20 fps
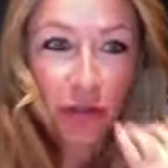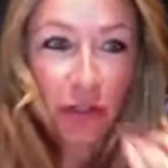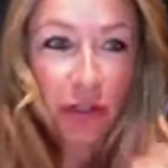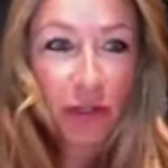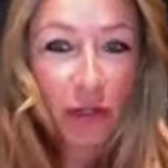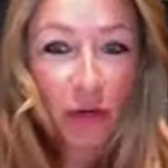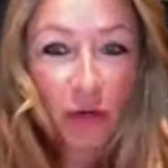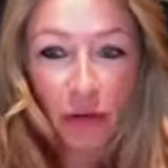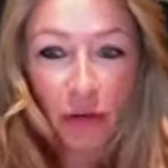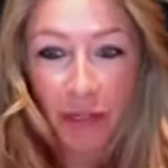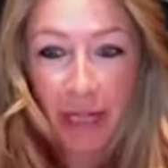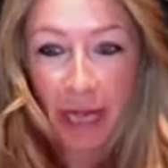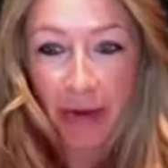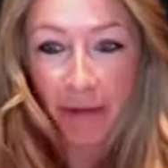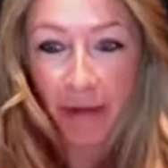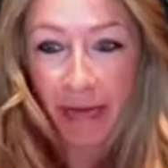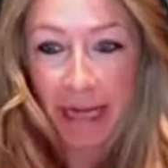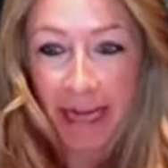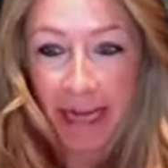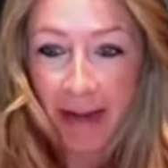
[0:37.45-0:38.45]
Just go do
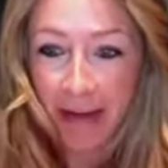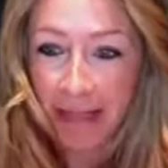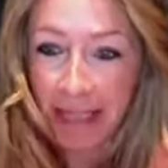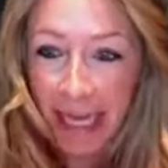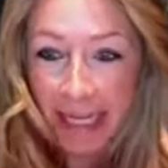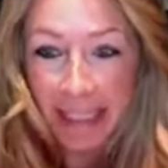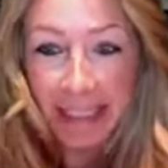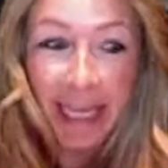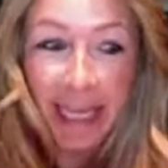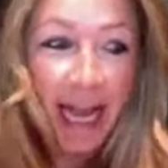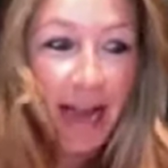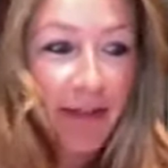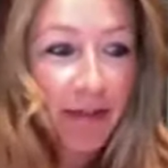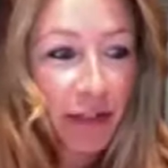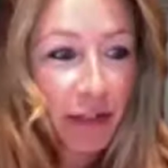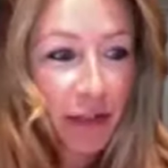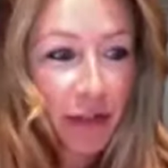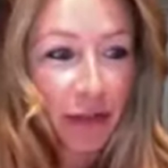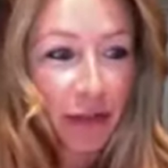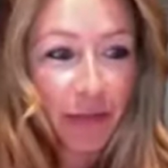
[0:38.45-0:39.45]
that right now. Yes, I have
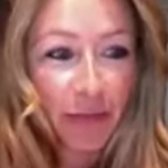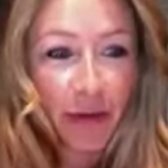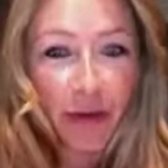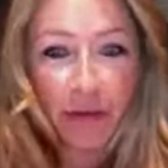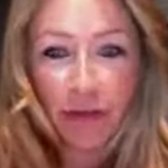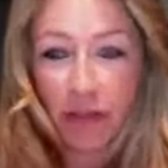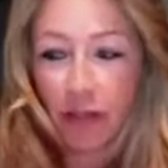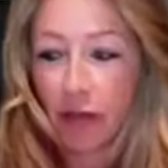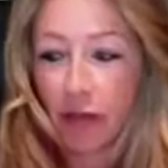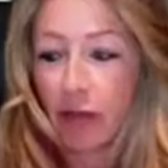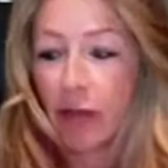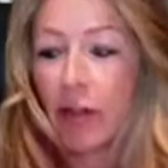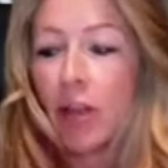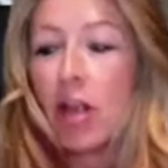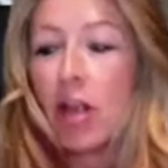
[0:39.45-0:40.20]
a journal if you have a journal.